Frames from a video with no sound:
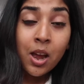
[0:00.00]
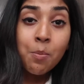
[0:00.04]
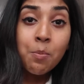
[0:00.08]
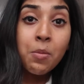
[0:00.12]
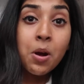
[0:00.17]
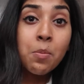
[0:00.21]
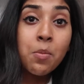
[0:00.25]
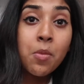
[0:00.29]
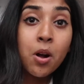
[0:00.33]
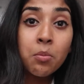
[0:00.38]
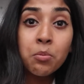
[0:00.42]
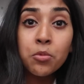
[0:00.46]

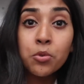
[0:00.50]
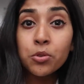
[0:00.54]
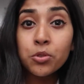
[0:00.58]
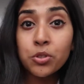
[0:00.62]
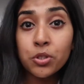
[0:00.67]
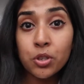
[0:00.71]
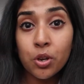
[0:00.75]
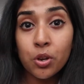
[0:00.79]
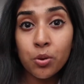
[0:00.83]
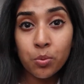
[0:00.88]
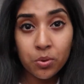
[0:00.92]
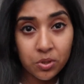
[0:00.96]
My mum
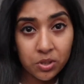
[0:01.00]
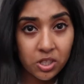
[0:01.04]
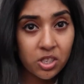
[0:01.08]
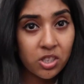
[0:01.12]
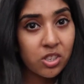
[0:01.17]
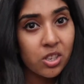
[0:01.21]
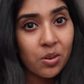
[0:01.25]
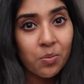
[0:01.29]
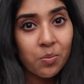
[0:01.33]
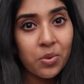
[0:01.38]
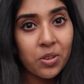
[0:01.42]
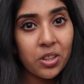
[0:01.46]
also wants to
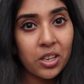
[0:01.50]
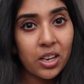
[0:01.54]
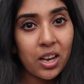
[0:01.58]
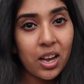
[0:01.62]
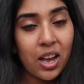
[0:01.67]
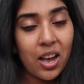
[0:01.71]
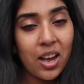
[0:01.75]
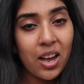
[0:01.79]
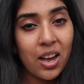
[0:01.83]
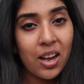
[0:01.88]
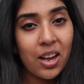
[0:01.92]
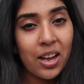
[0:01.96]
jump in the
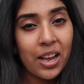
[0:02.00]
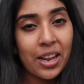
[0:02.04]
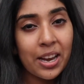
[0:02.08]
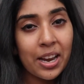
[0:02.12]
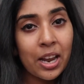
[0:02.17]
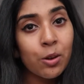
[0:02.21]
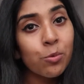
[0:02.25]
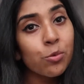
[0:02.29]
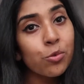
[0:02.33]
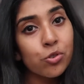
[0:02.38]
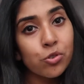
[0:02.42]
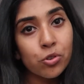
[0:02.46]
car, and
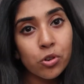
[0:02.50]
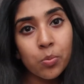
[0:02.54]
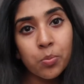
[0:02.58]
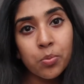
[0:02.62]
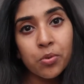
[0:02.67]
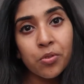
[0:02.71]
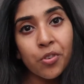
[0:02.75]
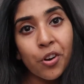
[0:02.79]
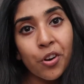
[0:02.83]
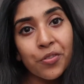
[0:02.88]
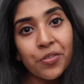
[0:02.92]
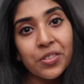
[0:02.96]
I will drop
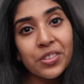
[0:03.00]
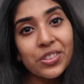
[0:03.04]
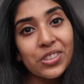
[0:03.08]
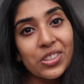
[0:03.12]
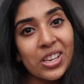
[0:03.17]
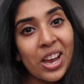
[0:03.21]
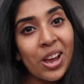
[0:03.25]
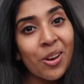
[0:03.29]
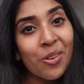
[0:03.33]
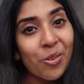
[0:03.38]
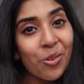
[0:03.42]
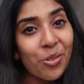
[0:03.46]
her off in
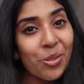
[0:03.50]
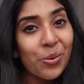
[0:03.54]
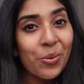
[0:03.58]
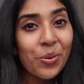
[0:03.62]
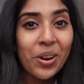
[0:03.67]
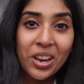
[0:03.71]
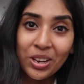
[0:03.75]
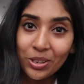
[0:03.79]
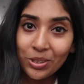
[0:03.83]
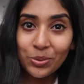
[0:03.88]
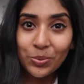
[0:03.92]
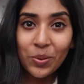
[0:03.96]
town on the
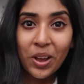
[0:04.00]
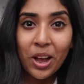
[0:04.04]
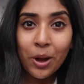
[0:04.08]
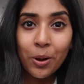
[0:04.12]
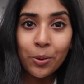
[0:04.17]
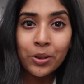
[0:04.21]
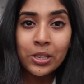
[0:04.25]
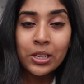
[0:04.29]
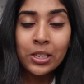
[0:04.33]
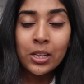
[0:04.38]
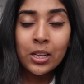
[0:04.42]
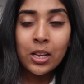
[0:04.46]
way as
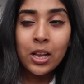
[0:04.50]
well.